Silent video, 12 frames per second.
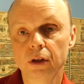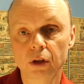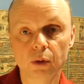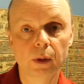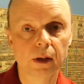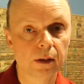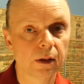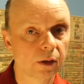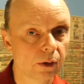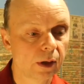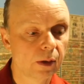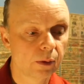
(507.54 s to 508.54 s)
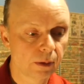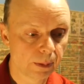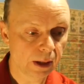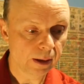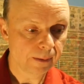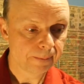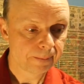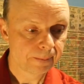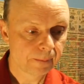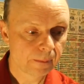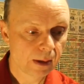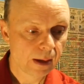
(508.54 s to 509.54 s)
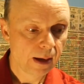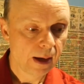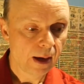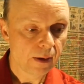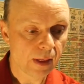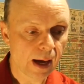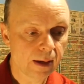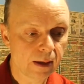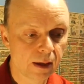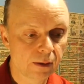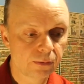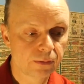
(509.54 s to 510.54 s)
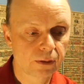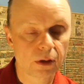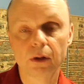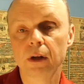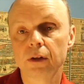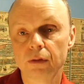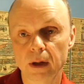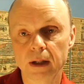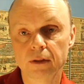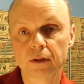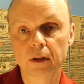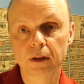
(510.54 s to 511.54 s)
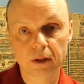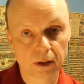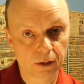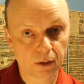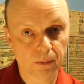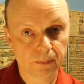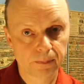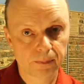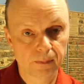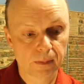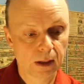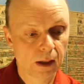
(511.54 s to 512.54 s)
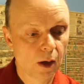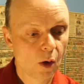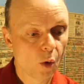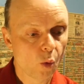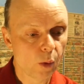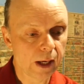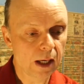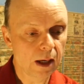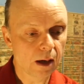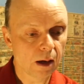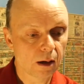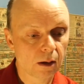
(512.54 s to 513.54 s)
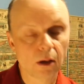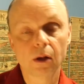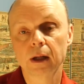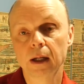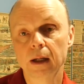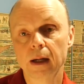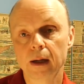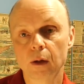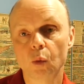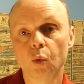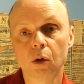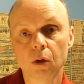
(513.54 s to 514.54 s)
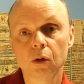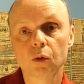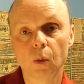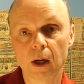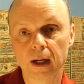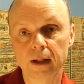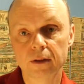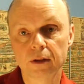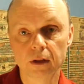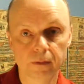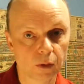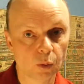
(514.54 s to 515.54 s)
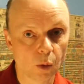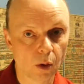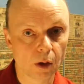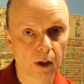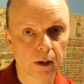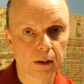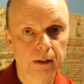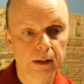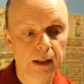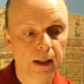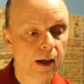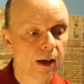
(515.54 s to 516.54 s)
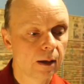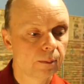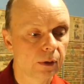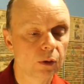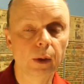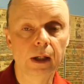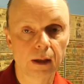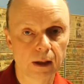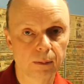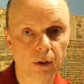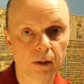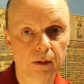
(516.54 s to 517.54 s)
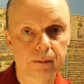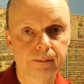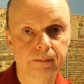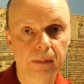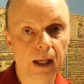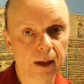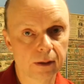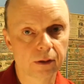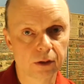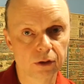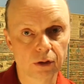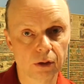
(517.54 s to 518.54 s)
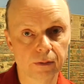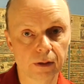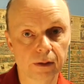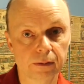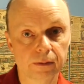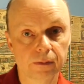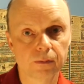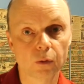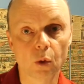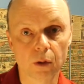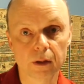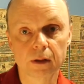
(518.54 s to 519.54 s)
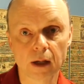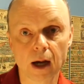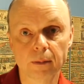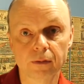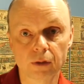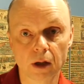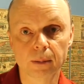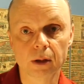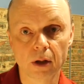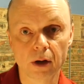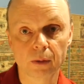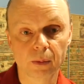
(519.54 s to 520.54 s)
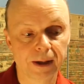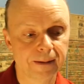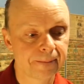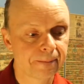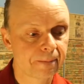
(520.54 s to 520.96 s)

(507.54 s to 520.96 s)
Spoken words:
you will agree with me that if current trends continue, we are looking at a worldwide civil war between liberal and conservative for the time of trouble, aren't we?